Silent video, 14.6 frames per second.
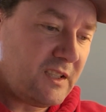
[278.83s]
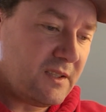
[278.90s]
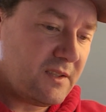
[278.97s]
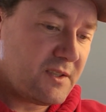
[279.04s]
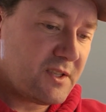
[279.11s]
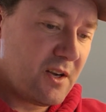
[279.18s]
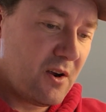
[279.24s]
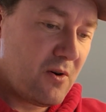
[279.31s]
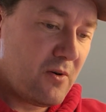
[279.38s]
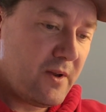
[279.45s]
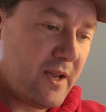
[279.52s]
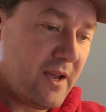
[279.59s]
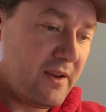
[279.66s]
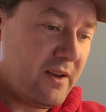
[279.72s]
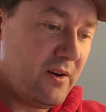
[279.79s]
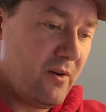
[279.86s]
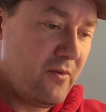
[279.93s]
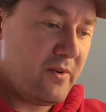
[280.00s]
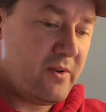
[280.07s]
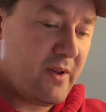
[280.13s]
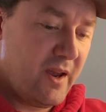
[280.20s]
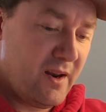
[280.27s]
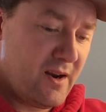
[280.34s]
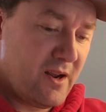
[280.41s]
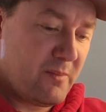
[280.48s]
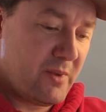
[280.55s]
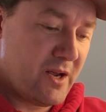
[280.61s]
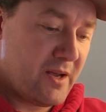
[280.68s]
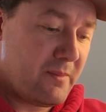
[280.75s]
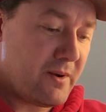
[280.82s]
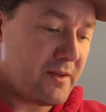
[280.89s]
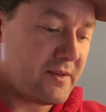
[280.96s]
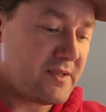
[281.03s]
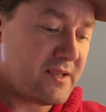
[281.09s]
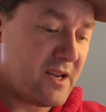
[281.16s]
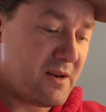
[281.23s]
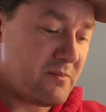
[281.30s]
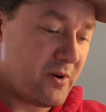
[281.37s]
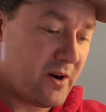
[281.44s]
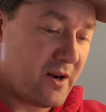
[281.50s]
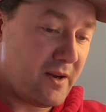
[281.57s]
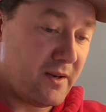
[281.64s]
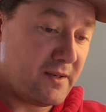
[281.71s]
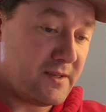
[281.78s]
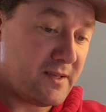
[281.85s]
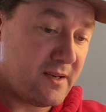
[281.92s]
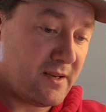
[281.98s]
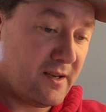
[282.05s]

So yeah, you cannot buy by the sign price.